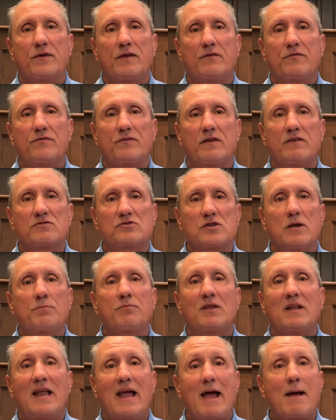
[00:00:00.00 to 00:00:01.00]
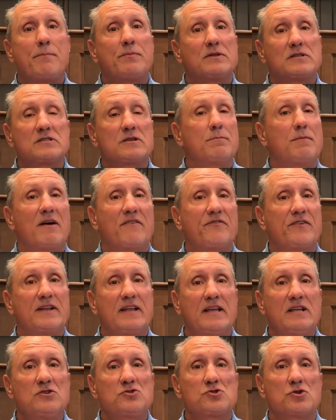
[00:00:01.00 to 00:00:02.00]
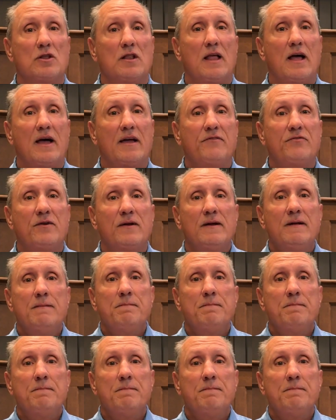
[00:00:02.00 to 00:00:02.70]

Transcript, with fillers: if, if something happens in my financial life